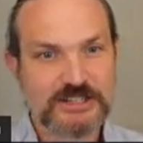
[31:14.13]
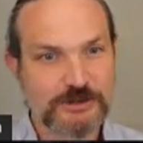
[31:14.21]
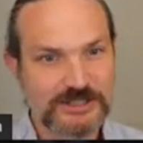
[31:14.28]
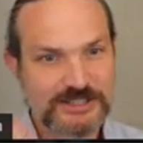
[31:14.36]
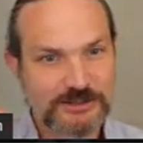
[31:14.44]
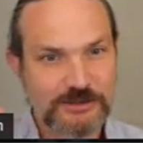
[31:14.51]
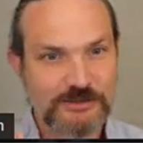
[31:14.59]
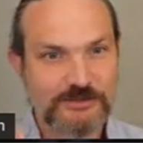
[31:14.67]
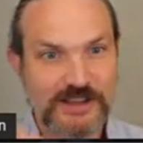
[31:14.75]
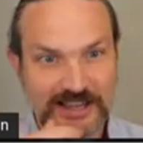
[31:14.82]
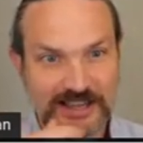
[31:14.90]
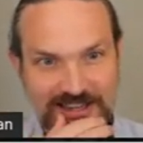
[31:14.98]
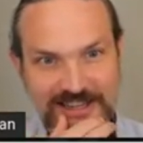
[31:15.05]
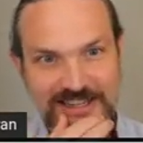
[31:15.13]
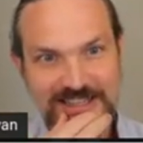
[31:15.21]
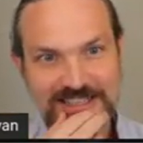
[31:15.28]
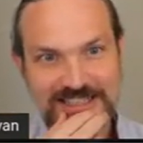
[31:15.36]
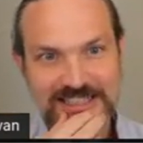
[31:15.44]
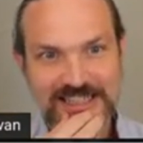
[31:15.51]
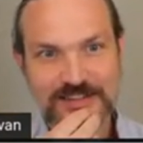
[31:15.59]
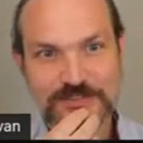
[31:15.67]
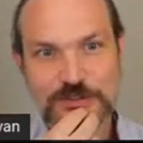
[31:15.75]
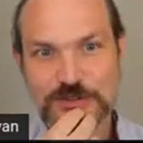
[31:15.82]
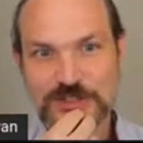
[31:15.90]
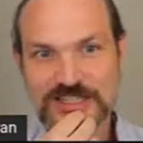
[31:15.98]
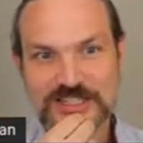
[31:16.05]
So it's sort of a,
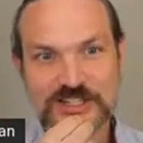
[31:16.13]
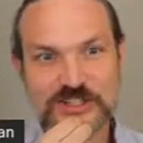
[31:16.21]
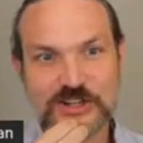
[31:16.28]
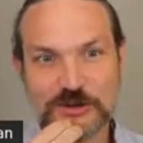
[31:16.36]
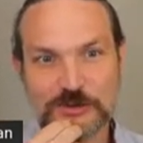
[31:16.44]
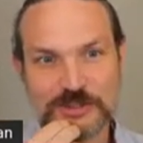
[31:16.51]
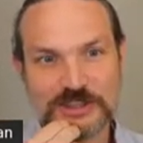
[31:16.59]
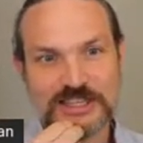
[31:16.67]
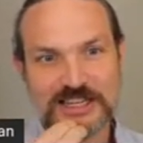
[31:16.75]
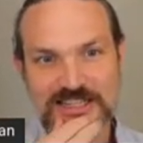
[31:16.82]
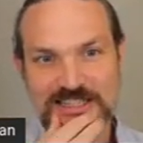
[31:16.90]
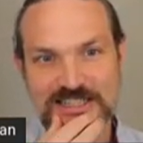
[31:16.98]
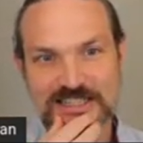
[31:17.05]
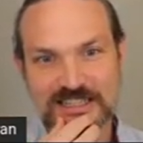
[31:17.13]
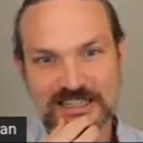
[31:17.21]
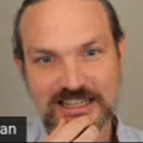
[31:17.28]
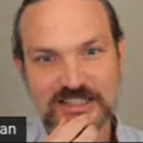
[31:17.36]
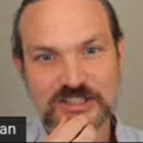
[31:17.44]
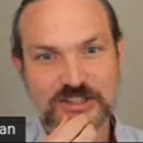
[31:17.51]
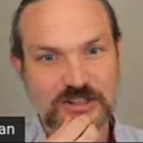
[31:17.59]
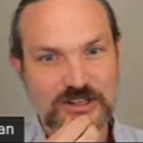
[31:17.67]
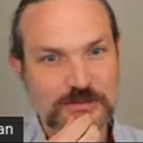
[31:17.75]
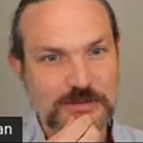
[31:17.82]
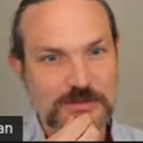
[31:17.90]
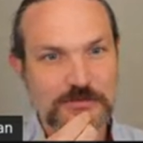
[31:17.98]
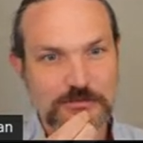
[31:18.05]
if you didn't start with this, it's going
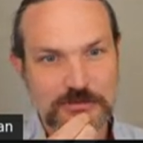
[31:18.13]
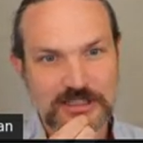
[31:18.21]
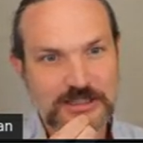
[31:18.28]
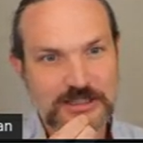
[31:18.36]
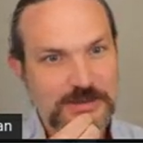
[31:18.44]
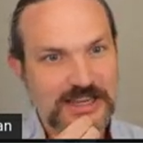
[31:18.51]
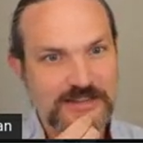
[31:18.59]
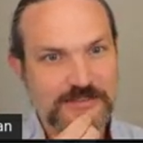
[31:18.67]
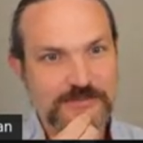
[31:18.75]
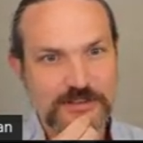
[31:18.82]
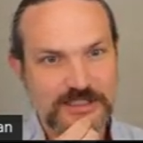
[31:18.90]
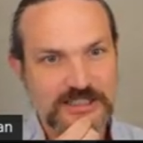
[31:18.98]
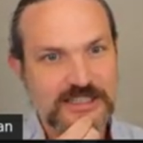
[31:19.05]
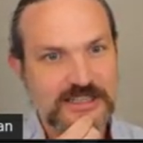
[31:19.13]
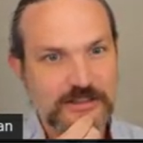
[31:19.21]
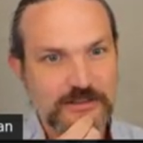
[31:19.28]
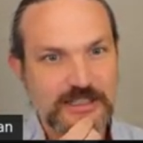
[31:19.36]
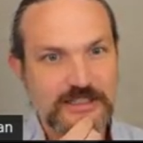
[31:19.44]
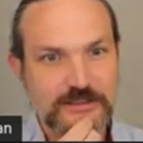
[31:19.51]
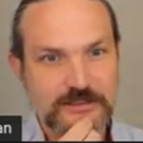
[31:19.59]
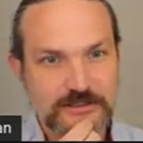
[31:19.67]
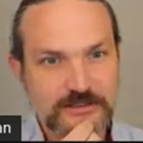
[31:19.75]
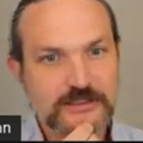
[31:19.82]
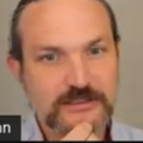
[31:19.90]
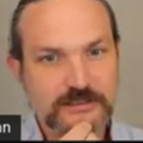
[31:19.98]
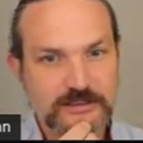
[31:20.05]
to be really painful to get there later.
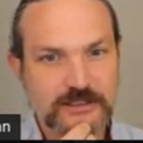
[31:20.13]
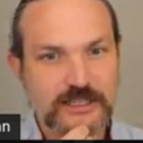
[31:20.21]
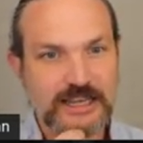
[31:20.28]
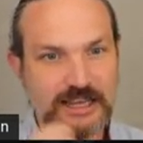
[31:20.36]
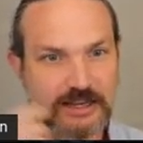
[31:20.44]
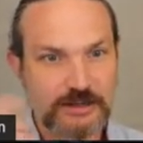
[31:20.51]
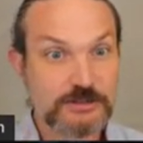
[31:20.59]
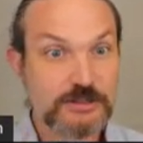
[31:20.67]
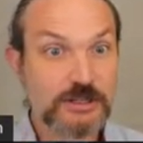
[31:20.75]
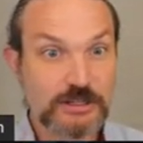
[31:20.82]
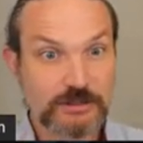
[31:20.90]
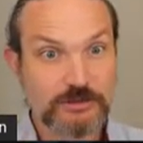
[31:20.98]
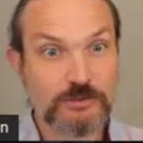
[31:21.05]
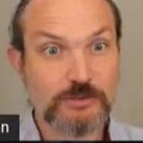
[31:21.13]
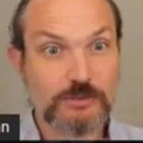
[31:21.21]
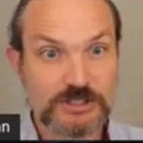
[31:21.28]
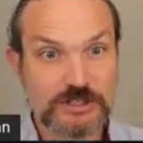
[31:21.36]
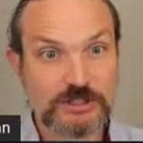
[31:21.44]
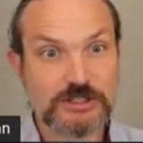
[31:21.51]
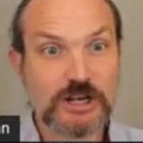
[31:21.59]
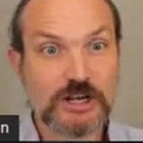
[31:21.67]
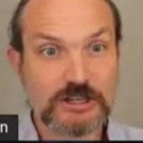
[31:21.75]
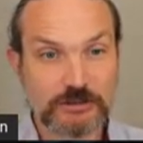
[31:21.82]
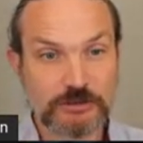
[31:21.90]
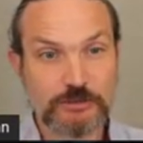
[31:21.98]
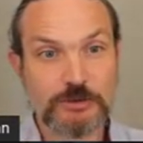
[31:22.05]
And when we start
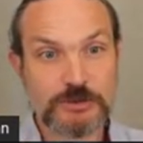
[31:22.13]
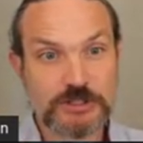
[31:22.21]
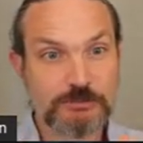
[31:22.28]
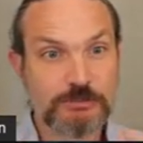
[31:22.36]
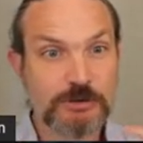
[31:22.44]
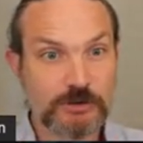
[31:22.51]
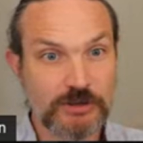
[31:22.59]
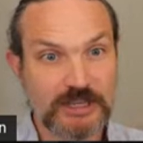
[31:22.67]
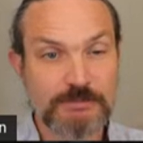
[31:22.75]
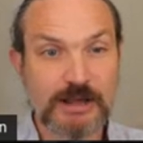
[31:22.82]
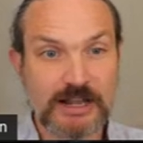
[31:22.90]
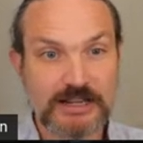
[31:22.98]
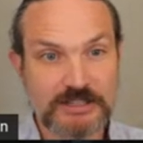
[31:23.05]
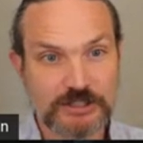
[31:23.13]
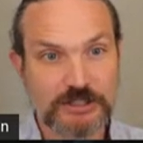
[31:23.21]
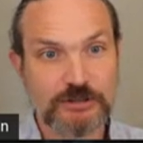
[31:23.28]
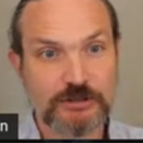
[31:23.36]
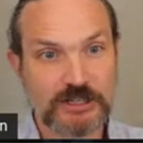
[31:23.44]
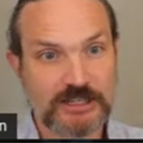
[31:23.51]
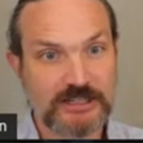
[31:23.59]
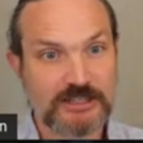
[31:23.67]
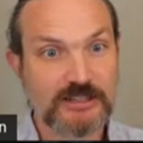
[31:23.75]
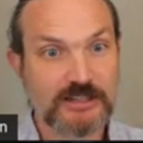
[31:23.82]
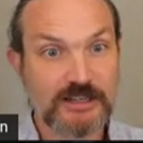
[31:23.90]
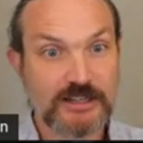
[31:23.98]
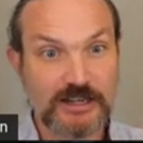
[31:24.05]
talk when we start poking at pod security
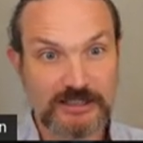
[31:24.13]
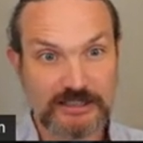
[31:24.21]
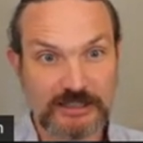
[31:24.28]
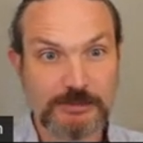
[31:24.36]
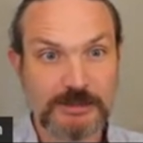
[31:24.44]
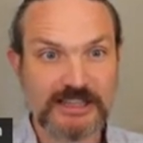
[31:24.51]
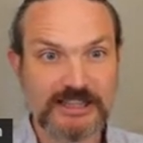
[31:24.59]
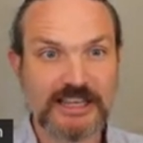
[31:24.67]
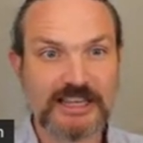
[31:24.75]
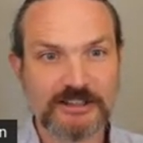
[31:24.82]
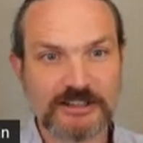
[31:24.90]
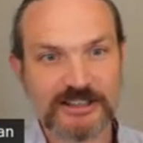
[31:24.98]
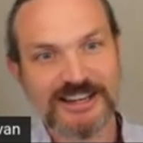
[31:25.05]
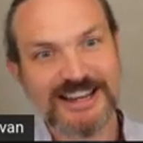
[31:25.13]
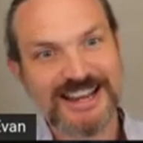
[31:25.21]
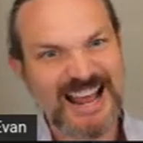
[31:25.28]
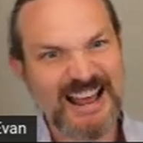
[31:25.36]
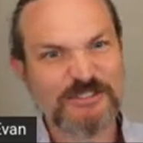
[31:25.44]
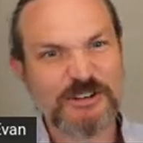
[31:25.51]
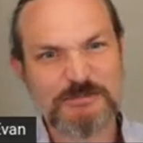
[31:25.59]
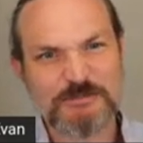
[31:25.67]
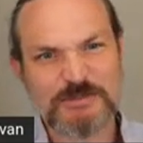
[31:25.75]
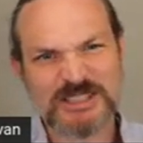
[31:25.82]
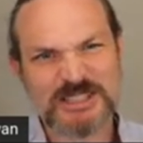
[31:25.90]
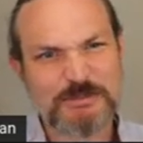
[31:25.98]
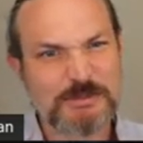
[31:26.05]
a little bit later after I've
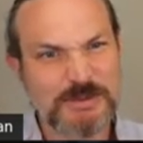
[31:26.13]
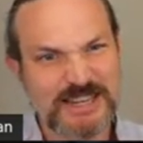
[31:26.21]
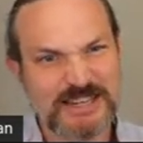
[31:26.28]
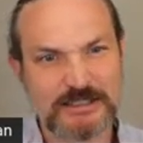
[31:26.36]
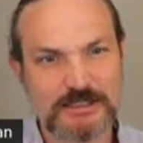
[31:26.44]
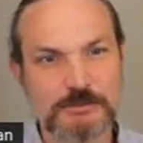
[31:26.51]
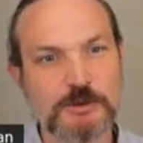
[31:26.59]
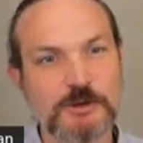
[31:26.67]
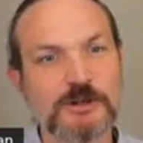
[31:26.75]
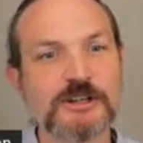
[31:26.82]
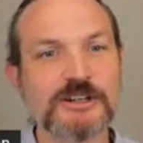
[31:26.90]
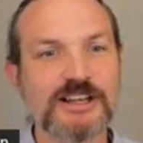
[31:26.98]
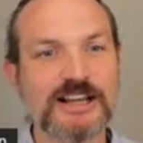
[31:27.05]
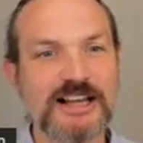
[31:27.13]
built up the pain a little more.